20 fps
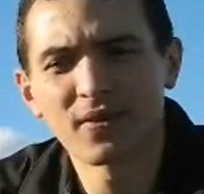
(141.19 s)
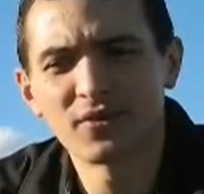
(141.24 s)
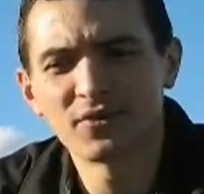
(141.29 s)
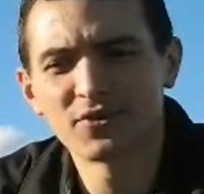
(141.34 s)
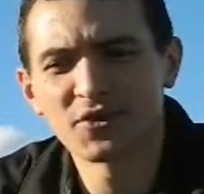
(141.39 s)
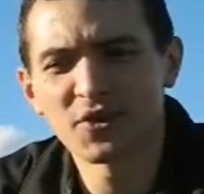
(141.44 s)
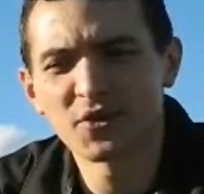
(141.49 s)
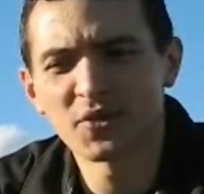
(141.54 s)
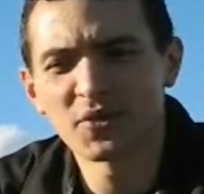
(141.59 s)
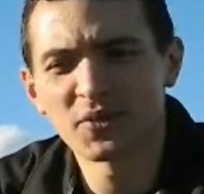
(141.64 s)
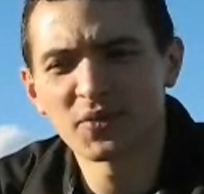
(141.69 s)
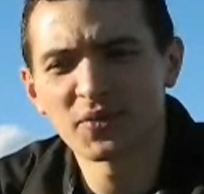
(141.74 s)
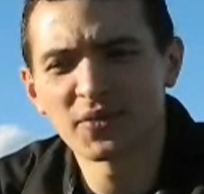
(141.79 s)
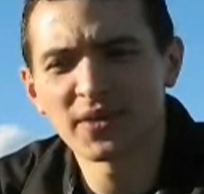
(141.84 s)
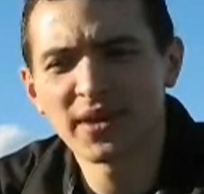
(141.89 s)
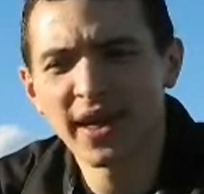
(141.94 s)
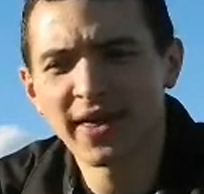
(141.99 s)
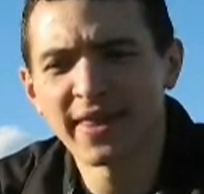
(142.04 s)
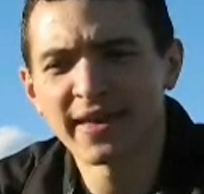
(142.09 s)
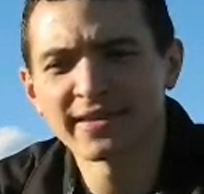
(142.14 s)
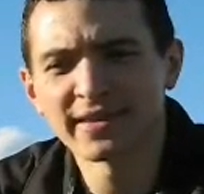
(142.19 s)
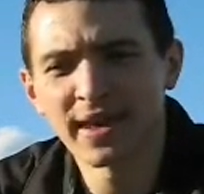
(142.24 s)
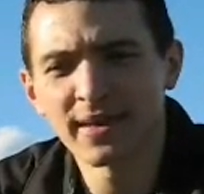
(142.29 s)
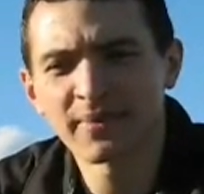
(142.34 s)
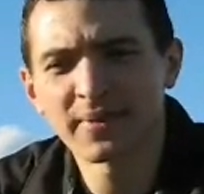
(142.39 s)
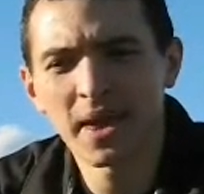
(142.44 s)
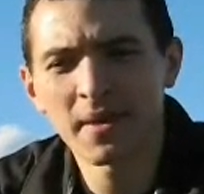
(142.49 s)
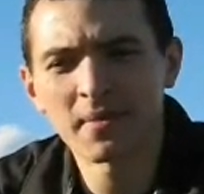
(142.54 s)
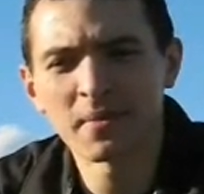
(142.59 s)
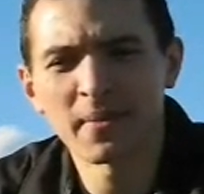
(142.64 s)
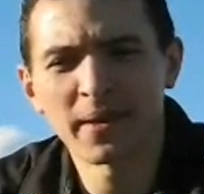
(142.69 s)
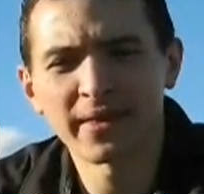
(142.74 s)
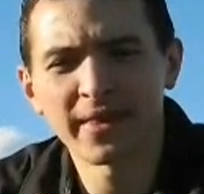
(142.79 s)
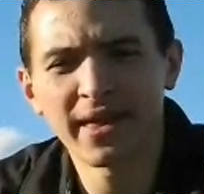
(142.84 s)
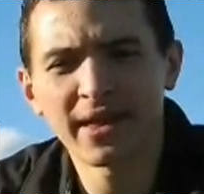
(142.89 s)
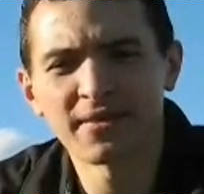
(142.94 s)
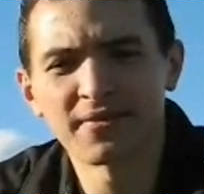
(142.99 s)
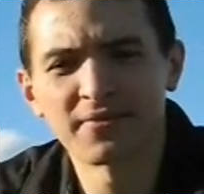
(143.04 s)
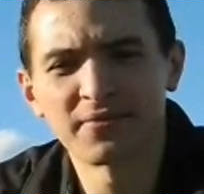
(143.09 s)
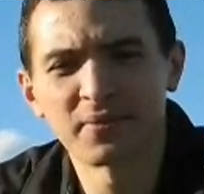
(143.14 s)
So that time came in my
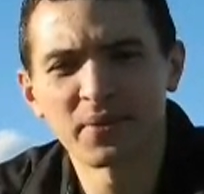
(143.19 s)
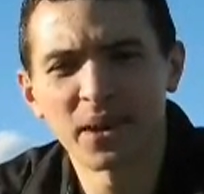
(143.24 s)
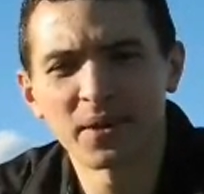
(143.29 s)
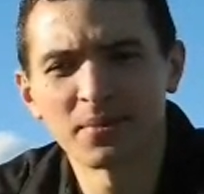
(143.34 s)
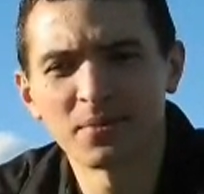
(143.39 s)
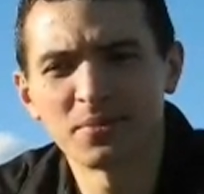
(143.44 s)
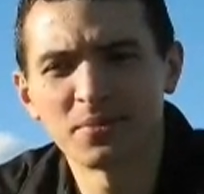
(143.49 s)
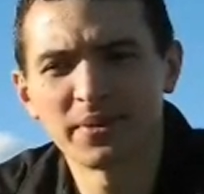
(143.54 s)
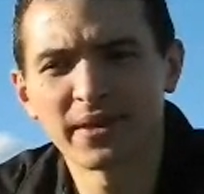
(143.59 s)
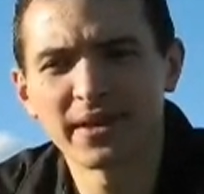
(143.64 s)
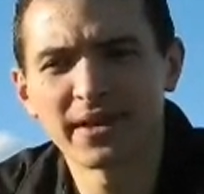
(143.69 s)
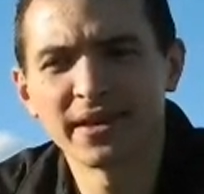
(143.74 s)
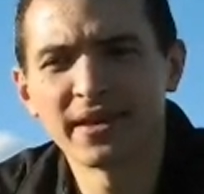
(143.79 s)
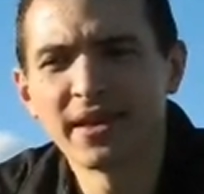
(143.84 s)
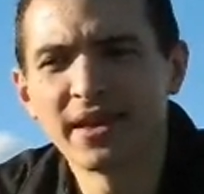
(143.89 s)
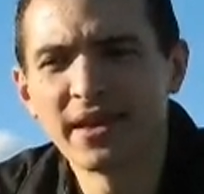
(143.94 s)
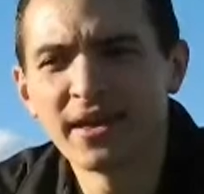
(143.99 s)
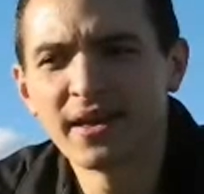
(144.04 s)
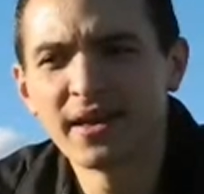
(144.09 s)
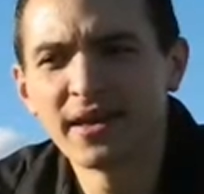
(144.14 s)
life, probably